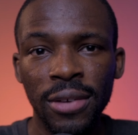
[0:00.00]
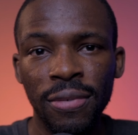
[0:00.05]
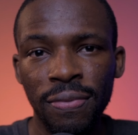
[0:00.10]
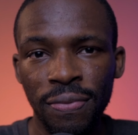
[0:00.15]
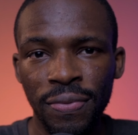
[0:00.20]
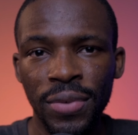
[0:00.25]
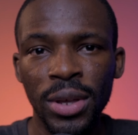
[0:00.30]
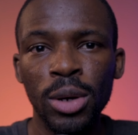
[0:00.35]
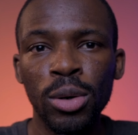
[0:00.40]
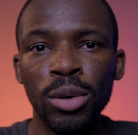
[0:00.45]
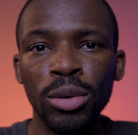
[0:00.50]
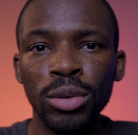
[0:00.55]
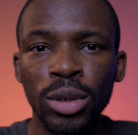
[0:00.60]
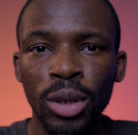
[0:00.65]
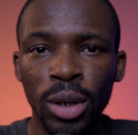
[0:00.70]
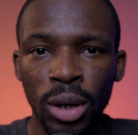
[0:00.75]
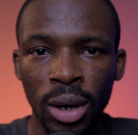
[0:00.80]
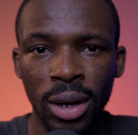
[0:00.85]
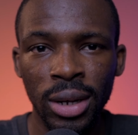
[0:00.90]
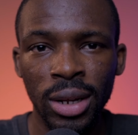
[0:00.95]
feel
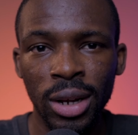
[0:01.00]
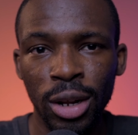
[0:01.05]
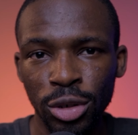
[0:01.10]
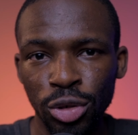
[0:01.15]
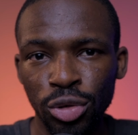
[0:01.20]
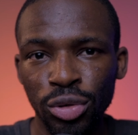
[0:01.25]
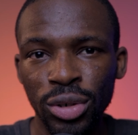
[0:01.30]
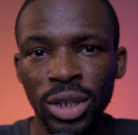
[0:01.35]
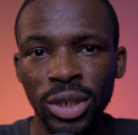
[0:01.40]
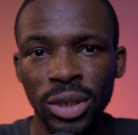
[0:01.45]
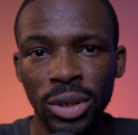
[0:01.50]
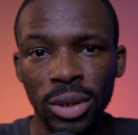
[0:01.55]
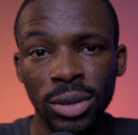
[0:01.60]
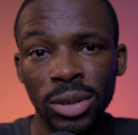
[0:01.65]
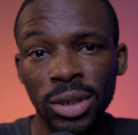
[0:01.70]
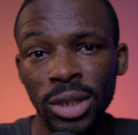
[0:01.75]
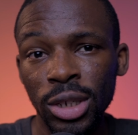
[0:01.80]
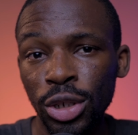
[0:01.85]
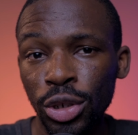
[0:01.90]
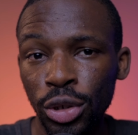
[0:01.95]
the
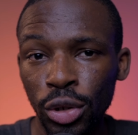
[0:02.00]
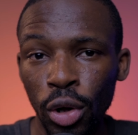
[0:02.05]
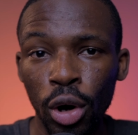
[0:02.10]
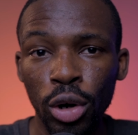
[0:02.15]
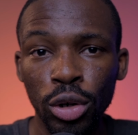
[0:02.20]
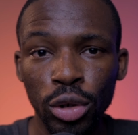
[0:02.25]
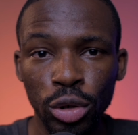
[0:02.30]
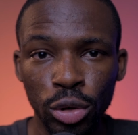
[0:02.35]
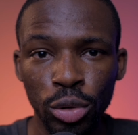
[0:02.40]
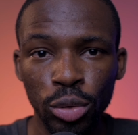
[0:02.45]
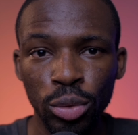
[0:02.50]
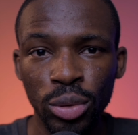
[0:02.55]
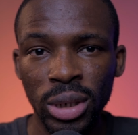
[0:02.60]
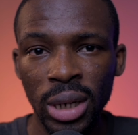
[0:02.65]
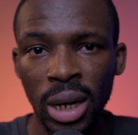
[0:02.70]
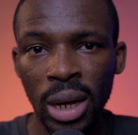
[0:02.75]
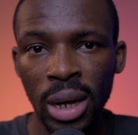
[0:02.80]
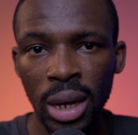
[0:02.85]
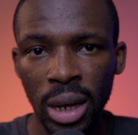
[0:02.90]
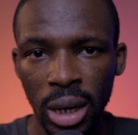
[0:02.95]
illustrations is not good
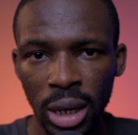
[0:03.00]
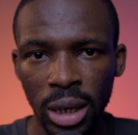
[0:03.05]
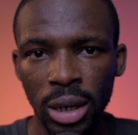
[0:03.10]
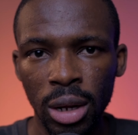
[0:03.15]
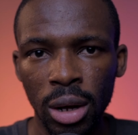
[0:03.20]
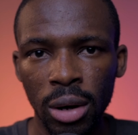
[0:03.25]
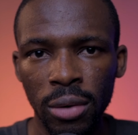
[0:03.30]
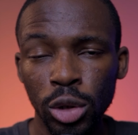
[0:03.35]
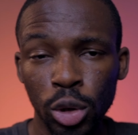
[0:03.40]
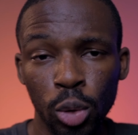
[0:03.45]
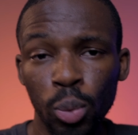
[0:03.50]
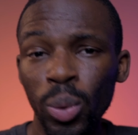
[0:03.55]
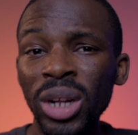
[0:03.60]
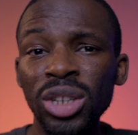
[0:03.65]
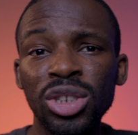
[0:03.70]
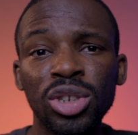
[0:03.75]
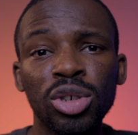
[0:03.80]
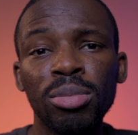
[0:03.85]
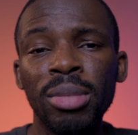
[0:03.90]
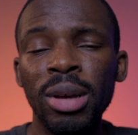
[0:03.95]
enough, to
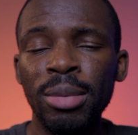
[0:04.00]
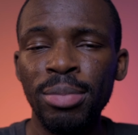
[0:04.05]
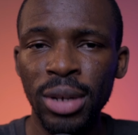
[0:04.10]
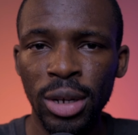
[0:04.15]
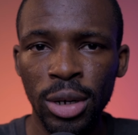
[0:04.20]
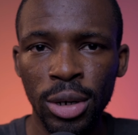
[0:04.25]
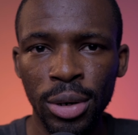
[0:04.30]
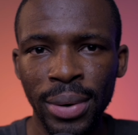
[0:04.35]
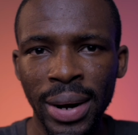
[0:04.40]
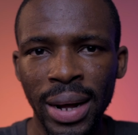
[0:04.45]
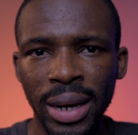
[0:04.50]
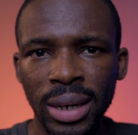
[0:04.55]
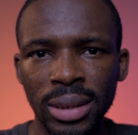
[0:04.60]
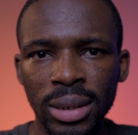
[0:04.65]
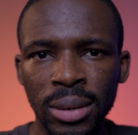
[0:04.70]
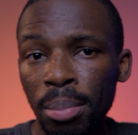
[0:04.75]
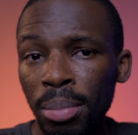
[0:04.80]
which you may be correct.